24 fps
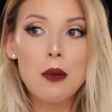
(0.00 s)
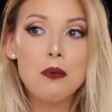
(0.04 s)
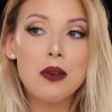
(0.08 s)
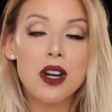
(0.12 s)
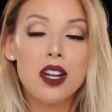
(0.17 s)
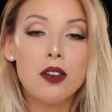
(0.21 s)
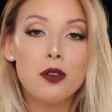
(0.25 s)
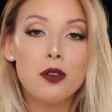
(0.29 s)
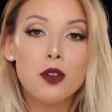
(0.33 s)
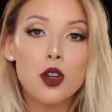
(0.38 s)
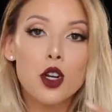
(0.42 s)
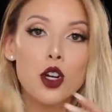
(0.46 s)
But
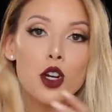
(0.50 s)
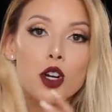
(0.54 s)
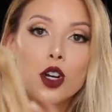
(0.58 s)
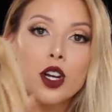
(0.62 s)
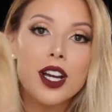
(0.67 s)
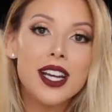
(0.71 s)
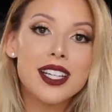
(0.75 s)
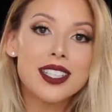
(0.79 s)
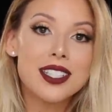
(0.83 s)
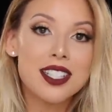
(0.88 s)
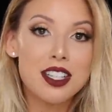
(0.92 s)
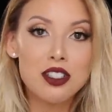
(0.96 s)
if your
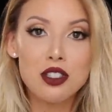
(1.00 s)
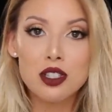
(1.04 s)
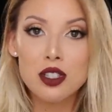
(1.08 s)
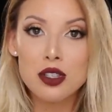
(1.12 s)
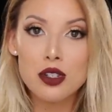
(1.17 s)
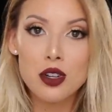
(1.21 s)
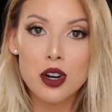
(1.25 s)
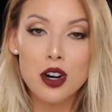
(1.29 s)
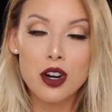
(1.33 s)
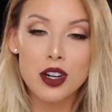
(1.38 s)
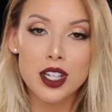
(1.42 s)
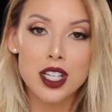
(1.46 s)
extensions
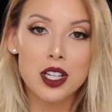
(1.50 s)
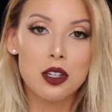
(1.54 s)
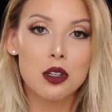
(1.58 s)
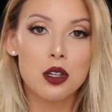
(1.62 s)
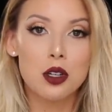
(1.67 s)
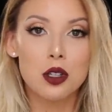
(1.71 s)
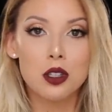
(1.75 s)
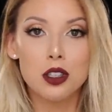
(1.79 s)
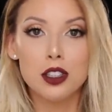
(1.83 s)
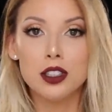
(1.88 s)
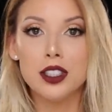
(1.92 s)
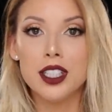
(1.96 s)
are already
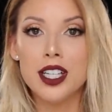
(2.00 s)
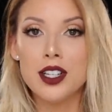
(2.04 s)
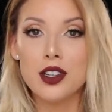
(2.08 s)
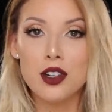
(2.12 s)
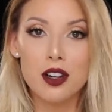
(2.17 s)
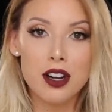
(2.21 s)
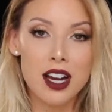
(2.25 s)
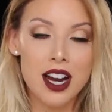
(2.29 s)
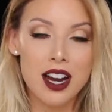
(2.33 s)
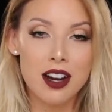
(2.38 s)
curled and your